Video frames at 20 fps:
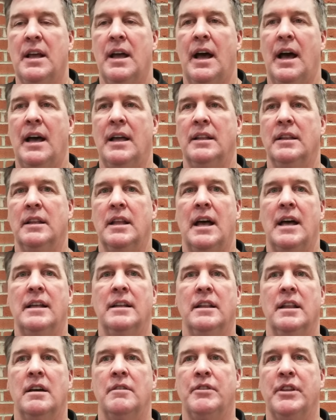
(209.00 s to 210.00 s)
I
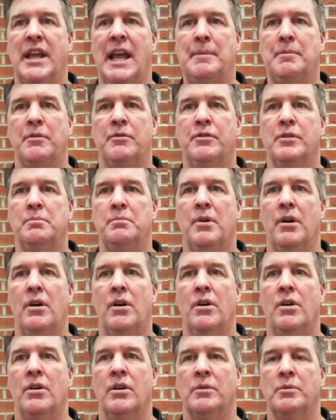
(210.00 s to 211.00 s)
love the game of
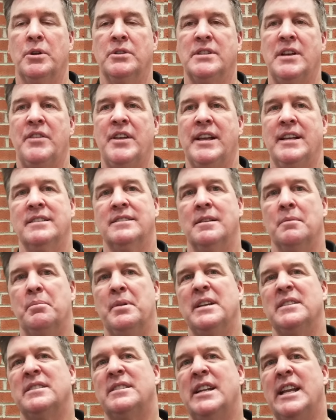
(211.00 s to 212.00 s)
football because I think it's the
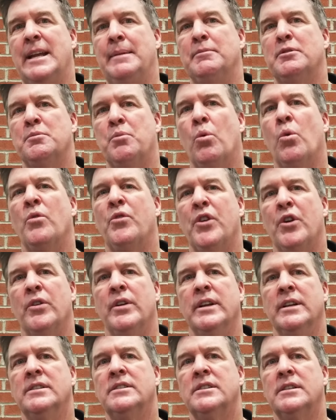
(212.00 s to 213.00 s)
best team sport there
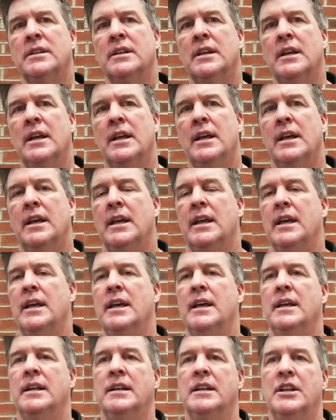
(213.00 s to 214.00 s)
is.
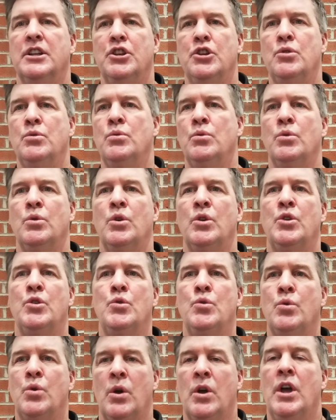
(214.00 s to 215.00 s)
And you
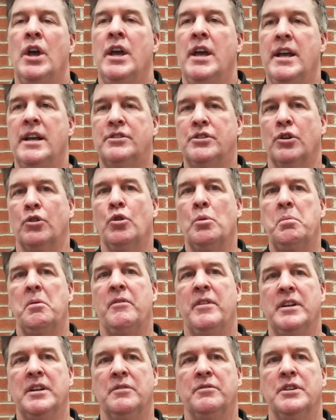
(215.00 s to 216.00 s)
it's a group of
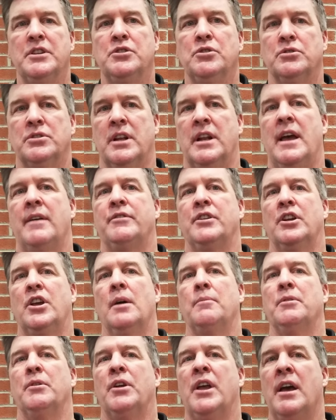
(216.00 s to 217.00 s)
individuals that have to
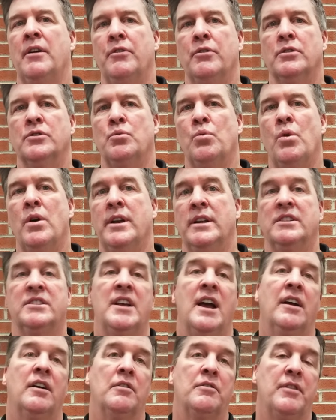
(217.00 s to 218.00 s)
come together as one and
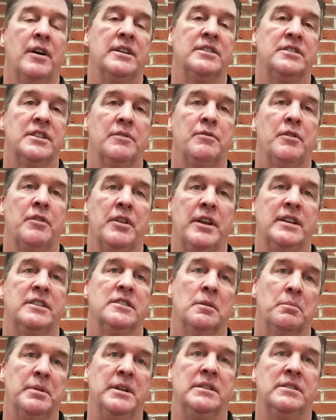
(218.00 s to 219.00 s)
sacrifice different things
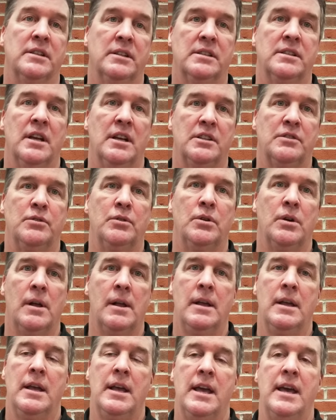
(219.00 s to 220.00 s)
to be successful.
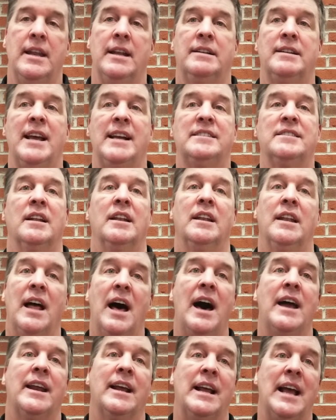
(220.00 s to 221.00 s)
And it takes a
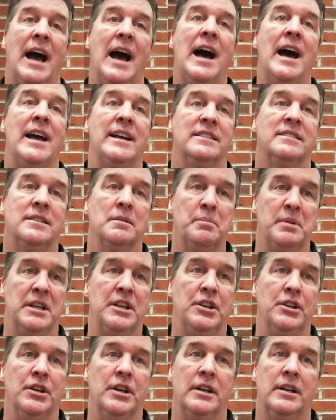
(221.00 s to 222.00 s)
lot of guys to be
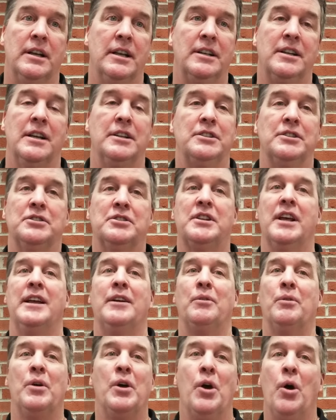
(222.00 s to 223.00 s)
good. It doesn't just take
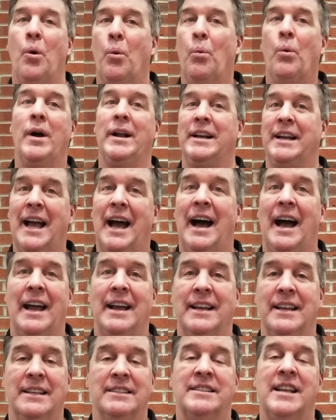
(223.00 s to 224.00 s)
one guy.
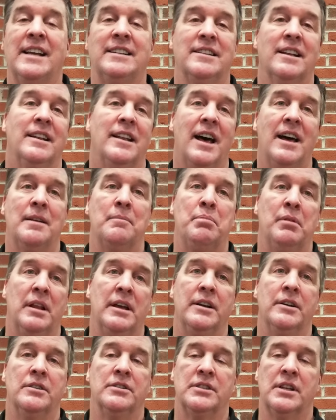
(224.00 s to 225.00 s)
It takes a lot of
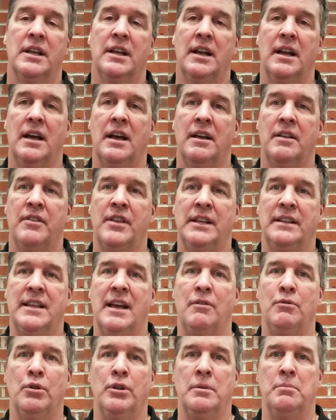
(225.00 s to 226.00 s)
players. And I think
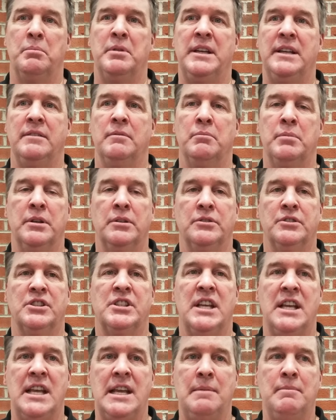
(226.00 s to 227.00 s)
that really builds
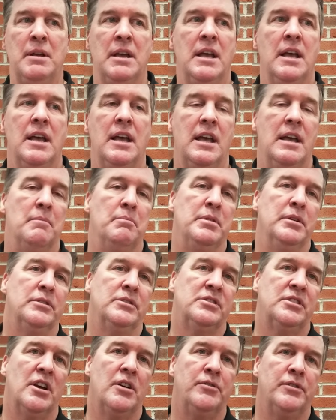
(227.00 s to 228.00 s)
team and builds
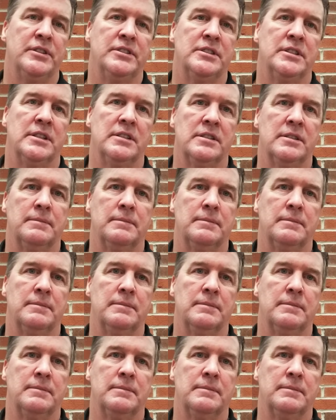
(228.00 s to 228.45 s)
selflessness.